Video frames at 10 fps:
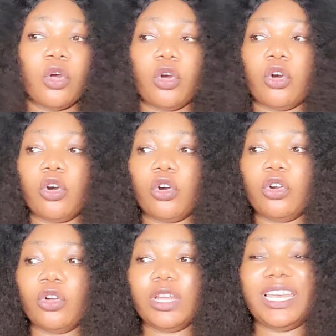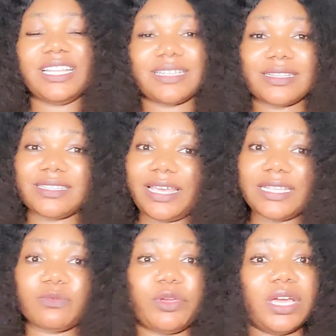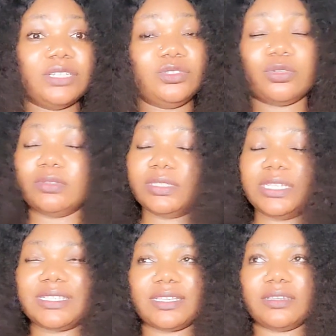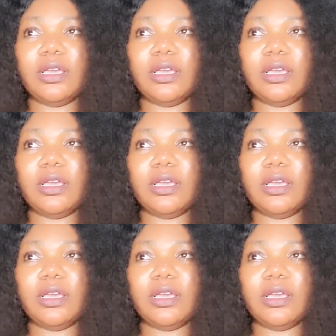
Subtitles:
or late at night when you are done eating.